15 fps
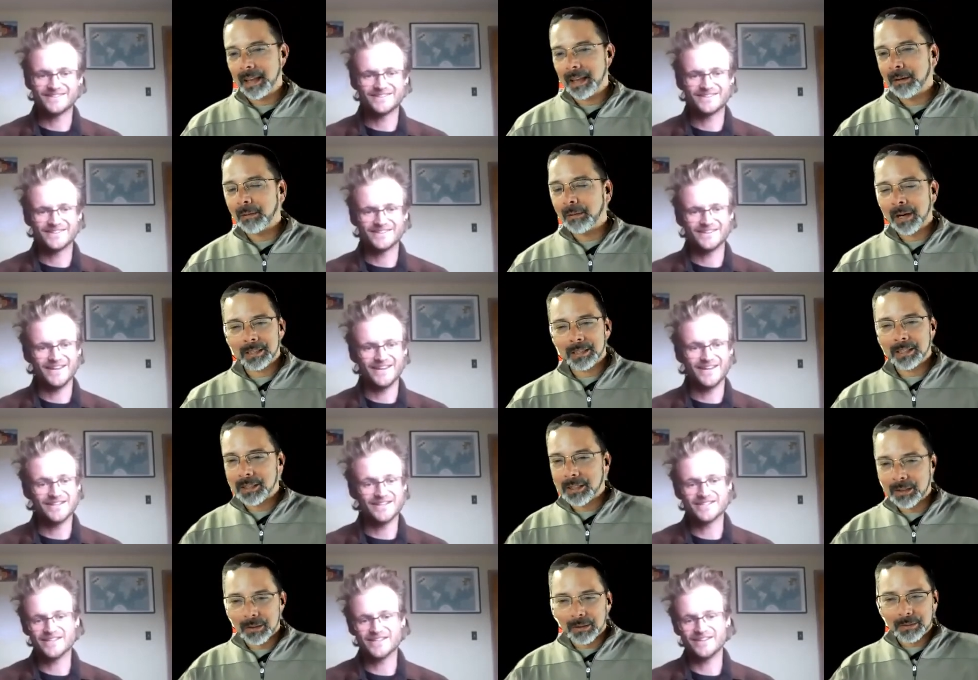Speaker 1: and what does it
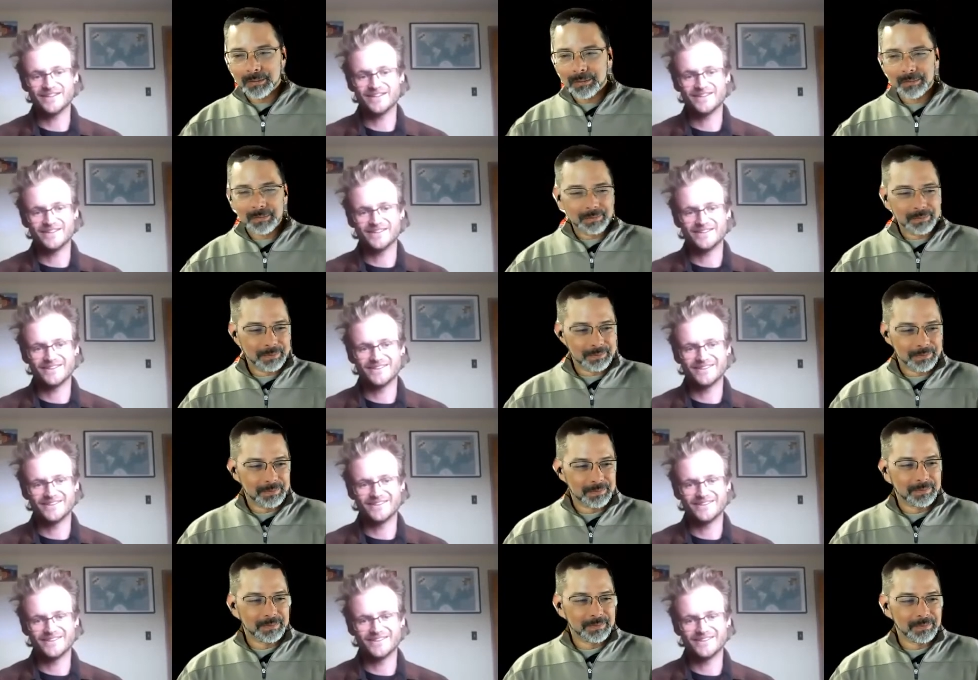do?
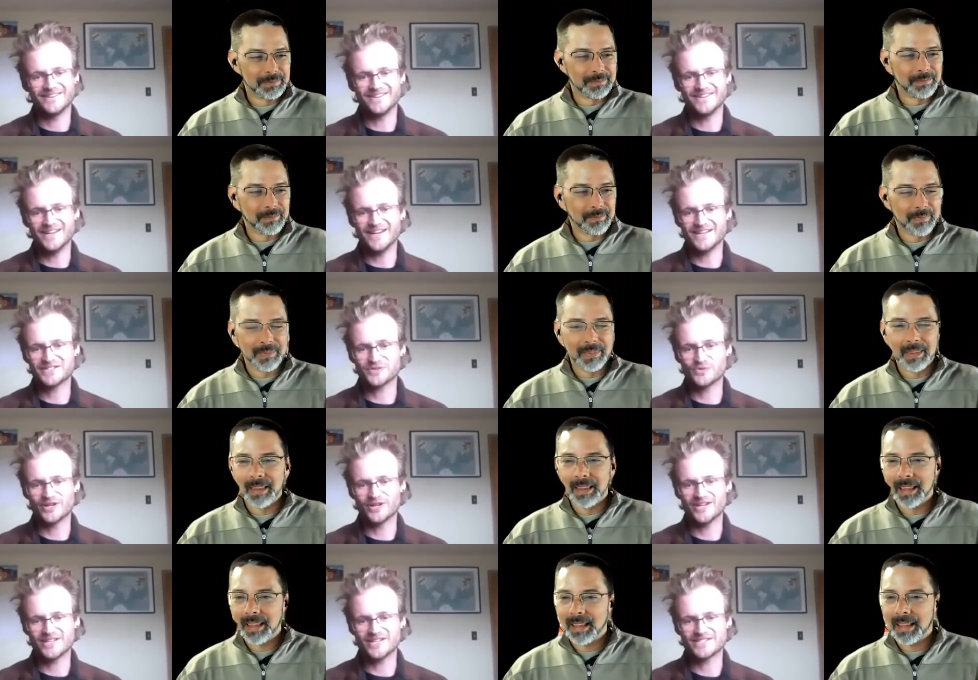Yeah, so we're a, a
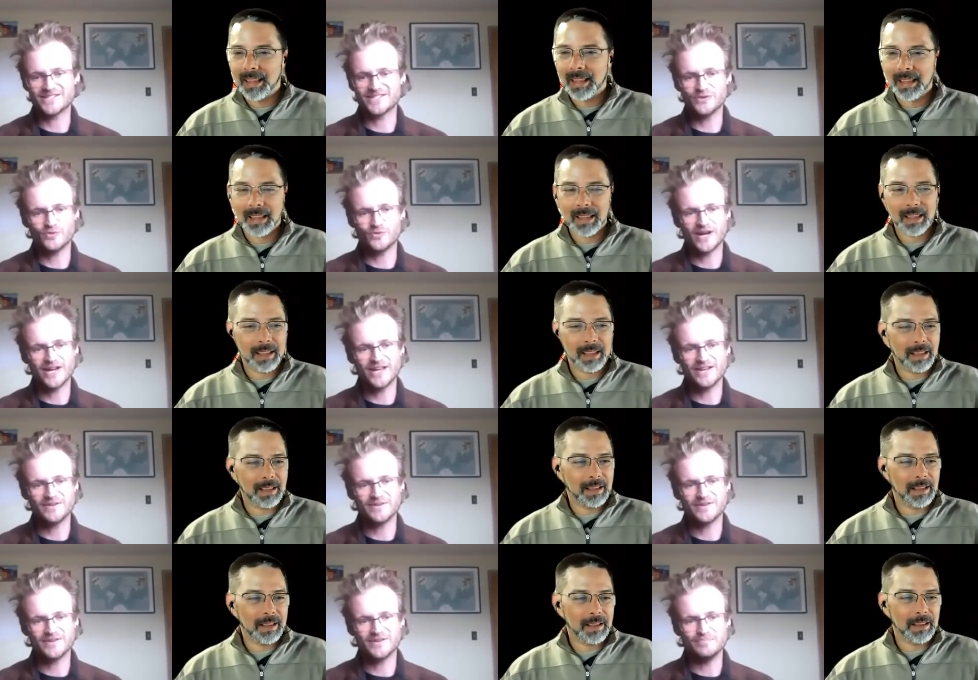statewide
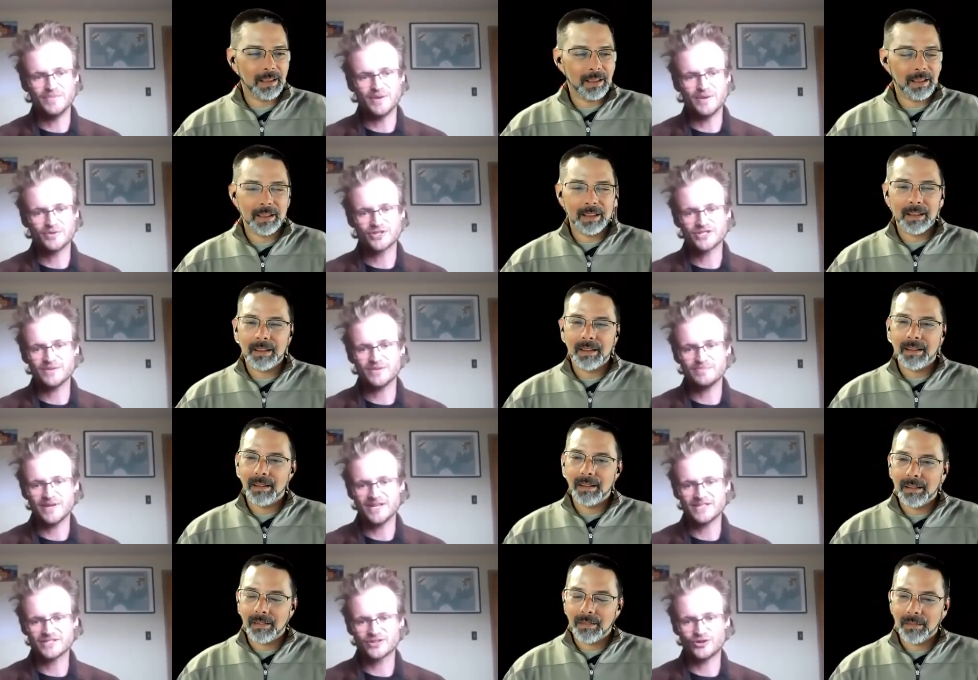membership
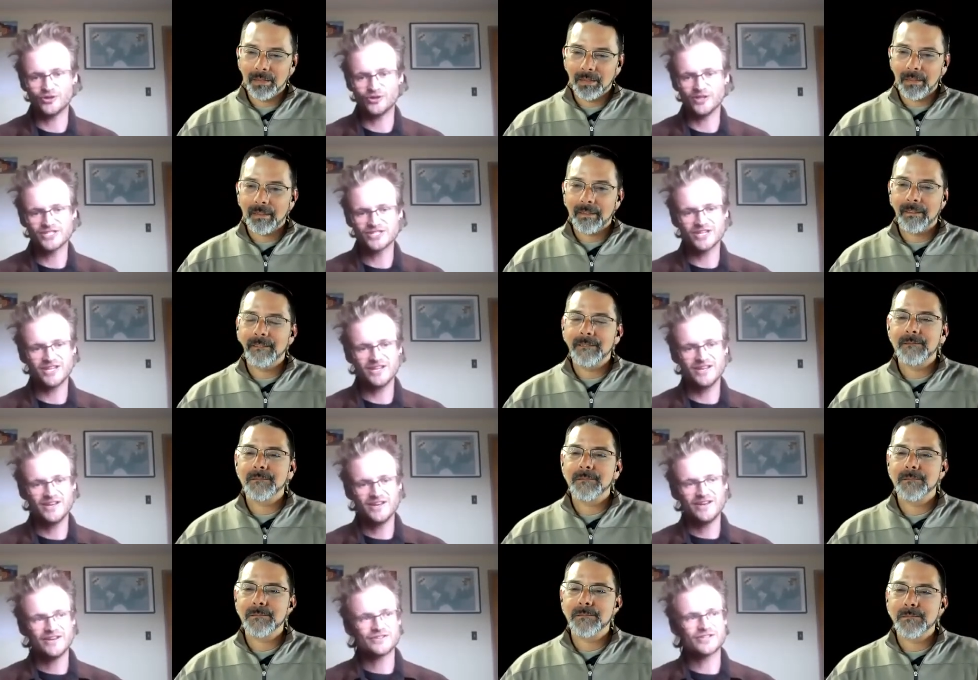based coalition
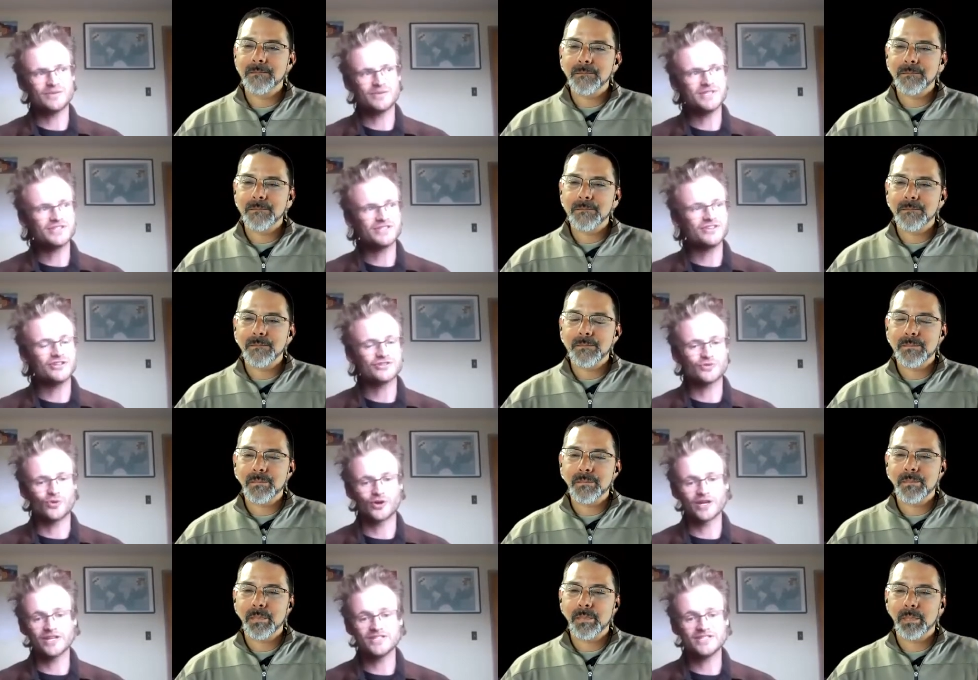so that means that there's
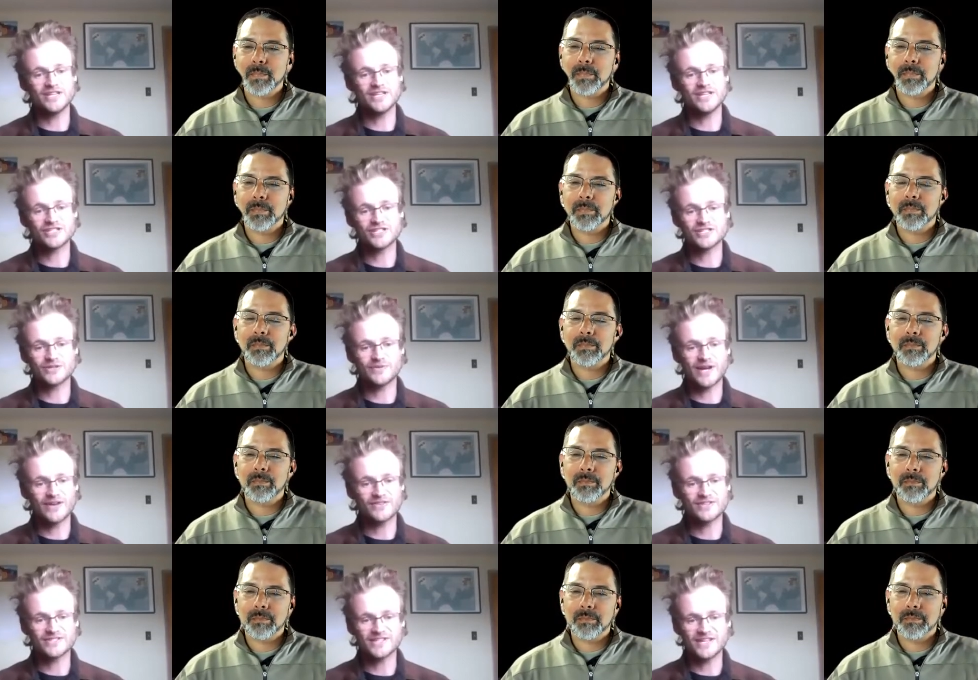organizations around the
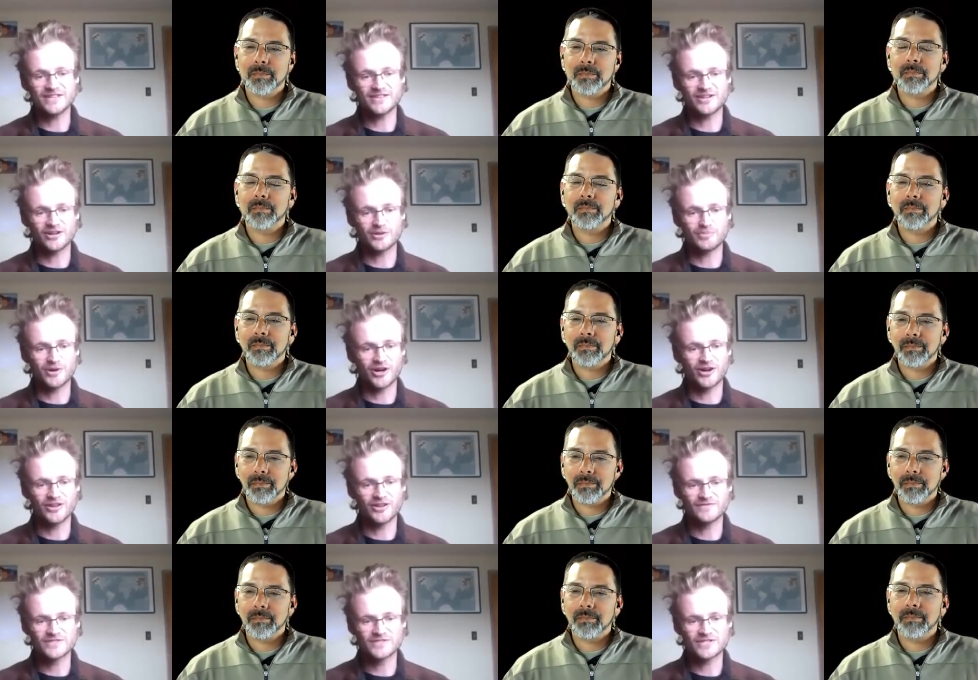state that are part of
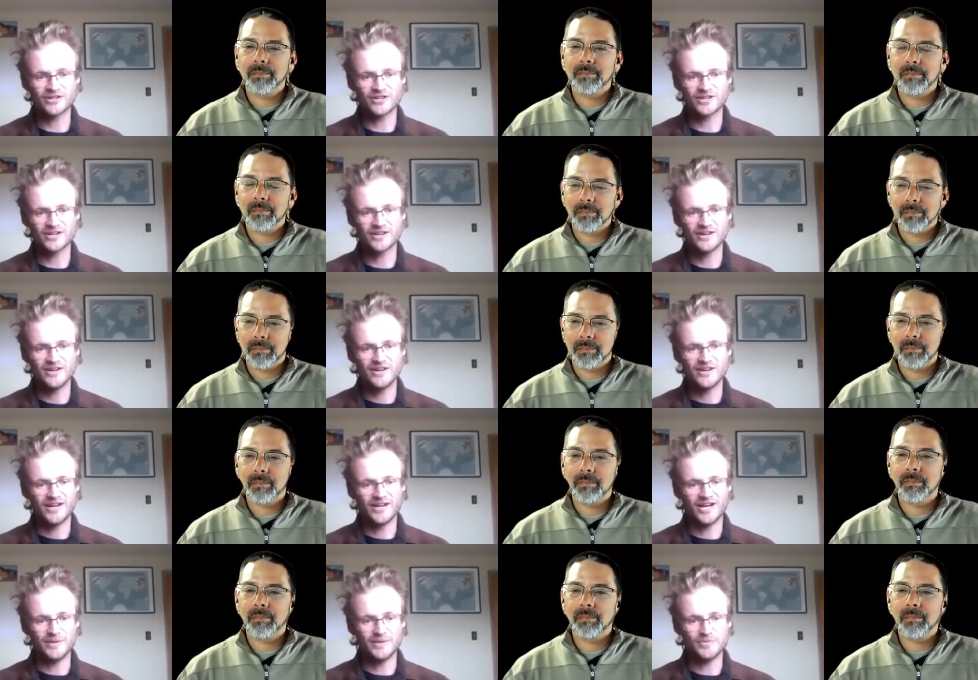CIRC.
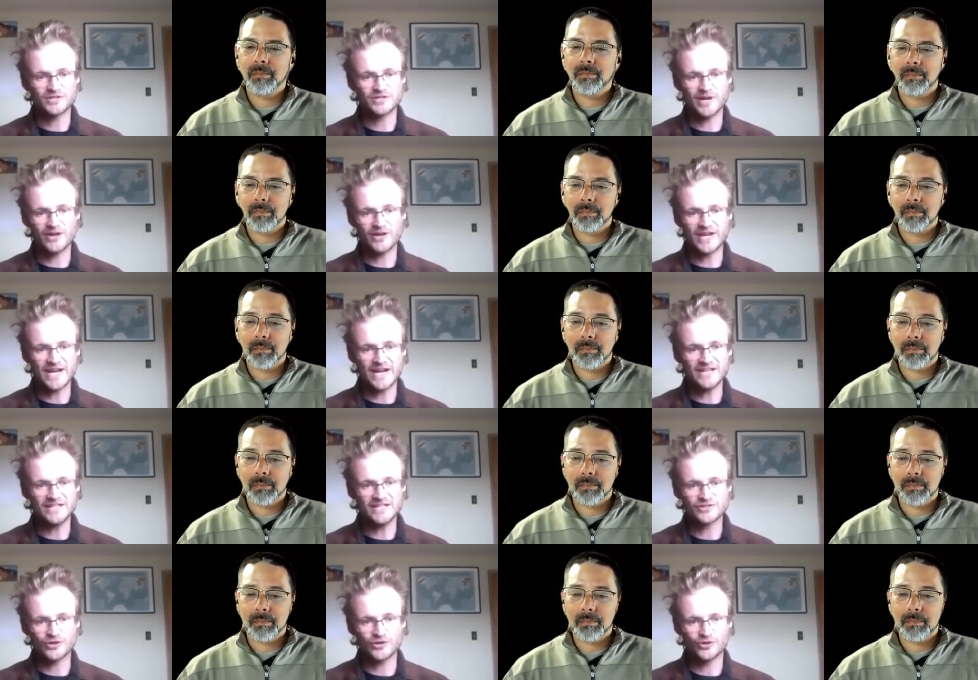Um, there's about 90 in
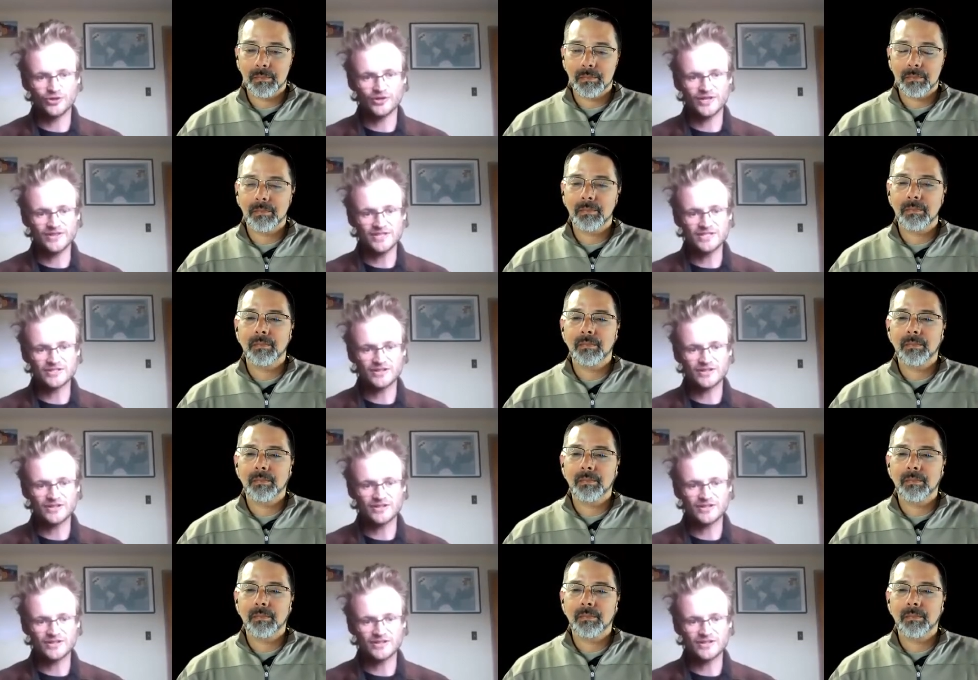total, and these are